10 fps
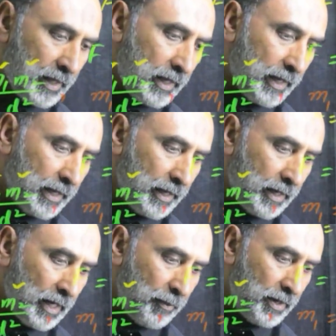
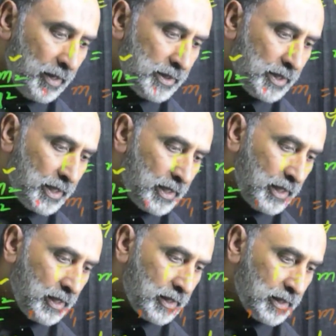and capital
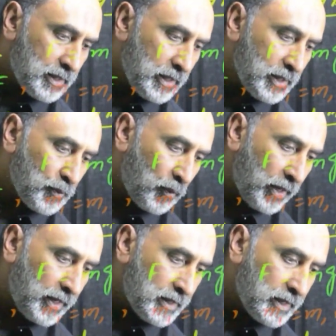G
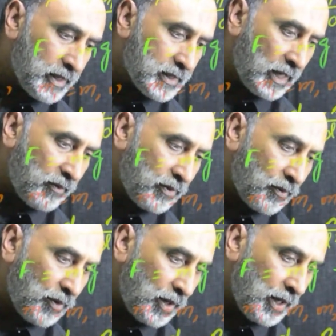
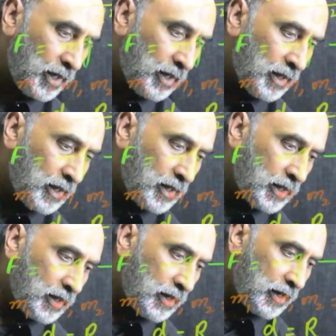
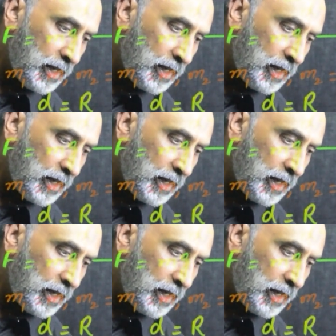6.673